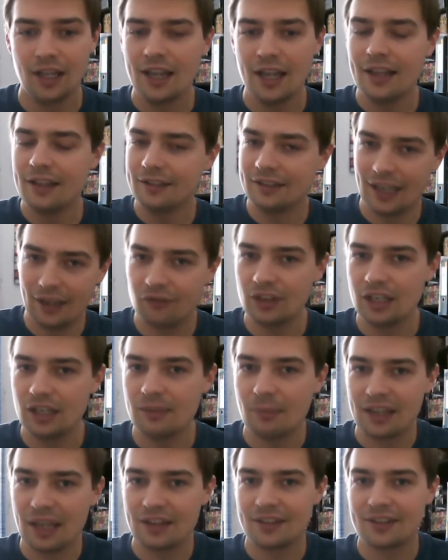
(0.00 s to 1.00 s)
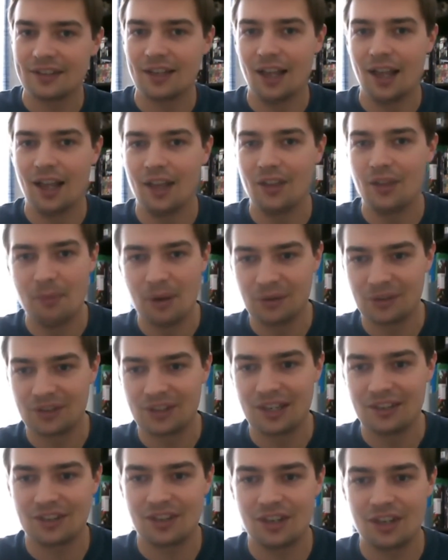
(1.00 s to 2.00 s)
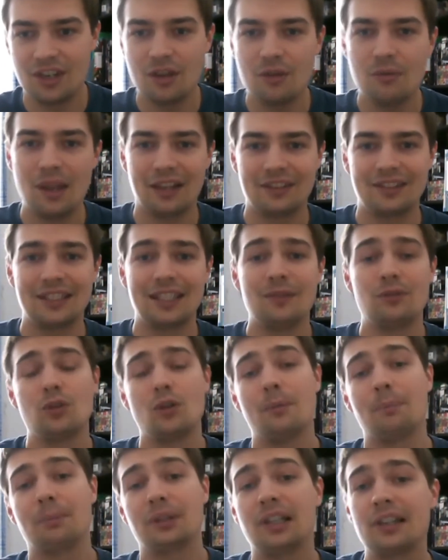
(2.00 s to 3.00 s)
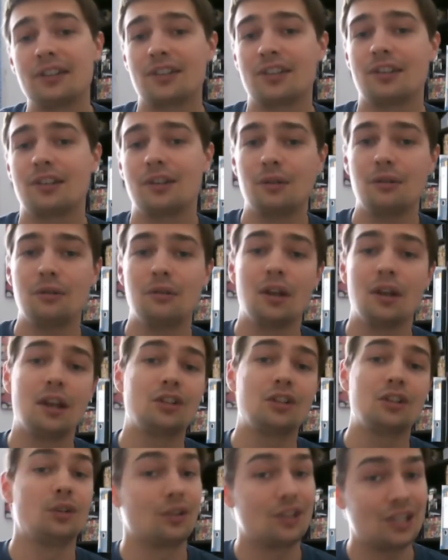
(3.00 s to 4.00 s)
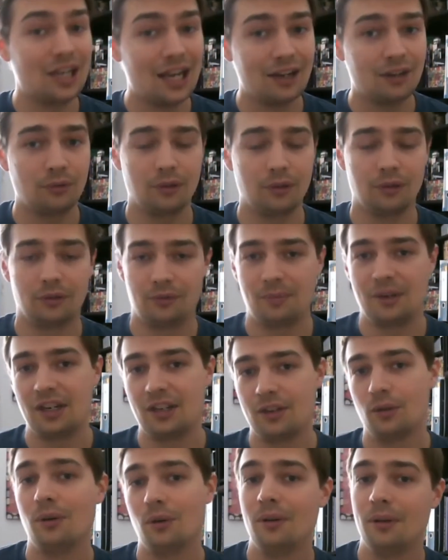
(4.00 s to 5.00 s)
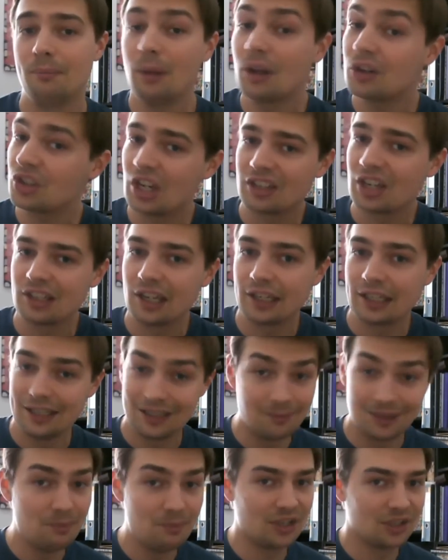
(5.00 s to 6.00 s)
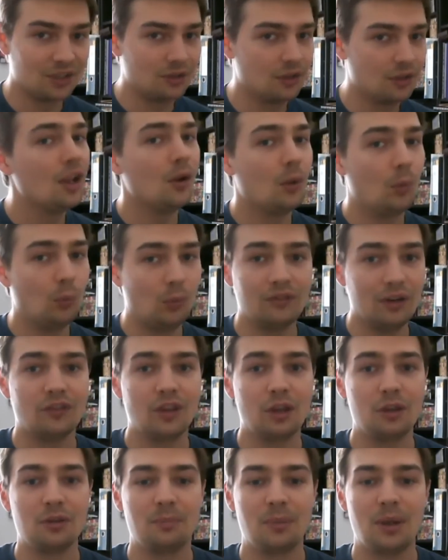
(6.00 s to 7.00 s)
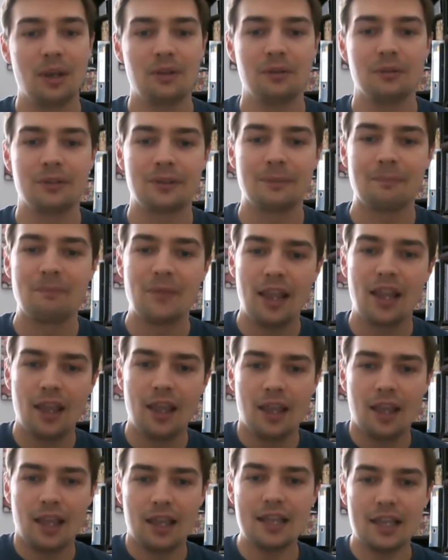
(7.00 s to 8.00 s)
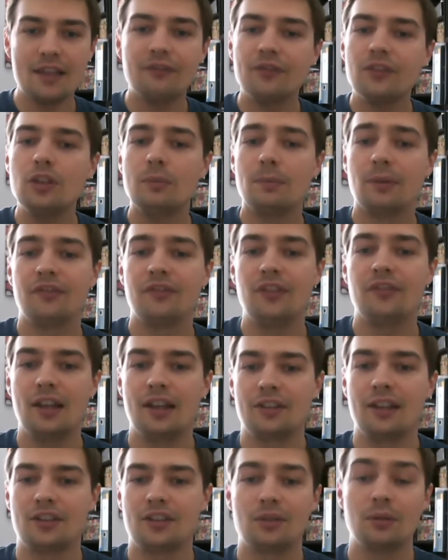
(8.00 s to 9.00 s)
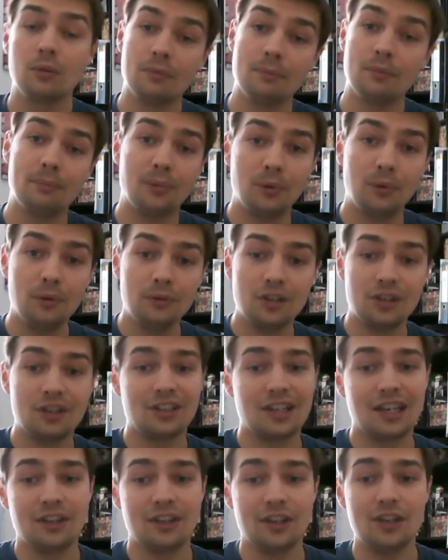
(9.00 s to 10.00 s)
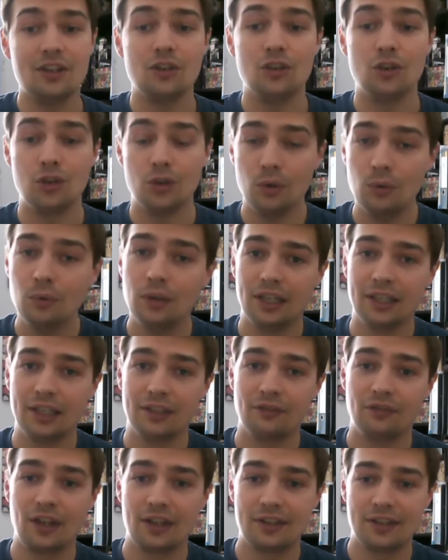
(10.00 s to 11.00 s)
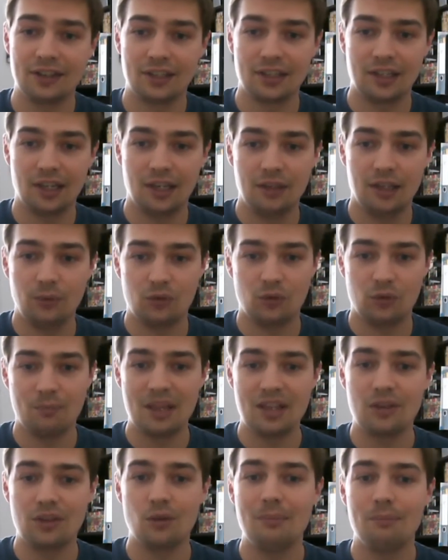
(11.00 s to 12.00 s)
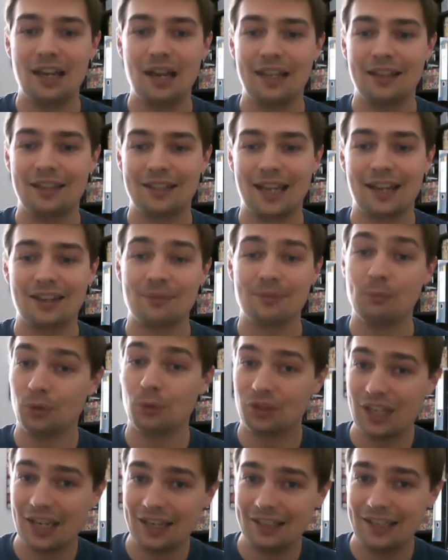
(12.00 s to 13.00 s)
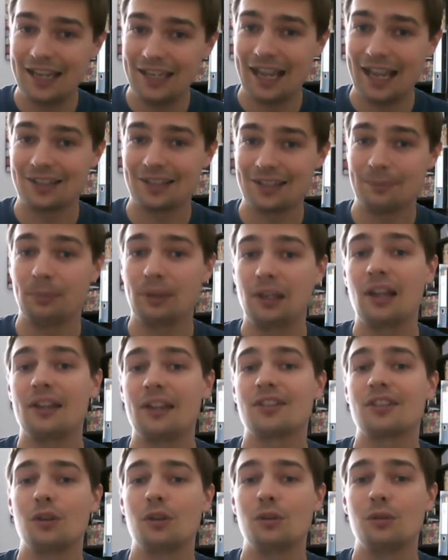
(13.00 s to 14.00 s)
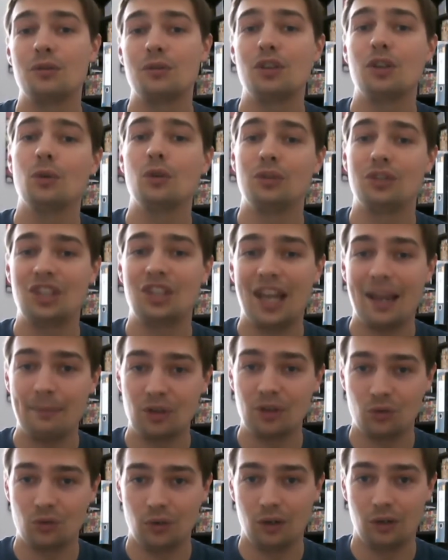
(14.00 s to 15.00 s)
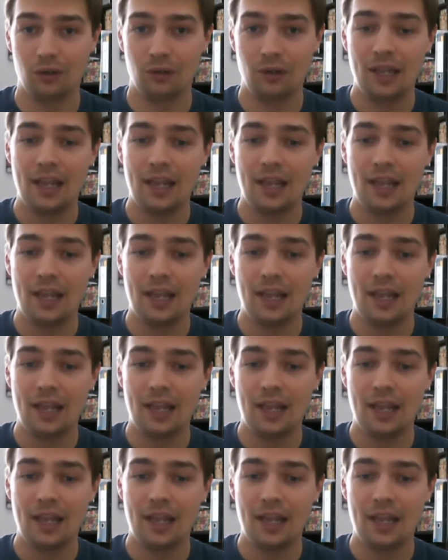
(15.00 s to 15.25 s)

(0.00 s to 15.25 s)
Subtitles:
definitely makes the most sense to you, as it gives you a +2 to your attack rolls, meaning you're much less likely to miss with those bows. If you prefer sword and board, you can take the dueling fighting style, which will make your melee attacks more deadly, adds a +2 to your damage roll.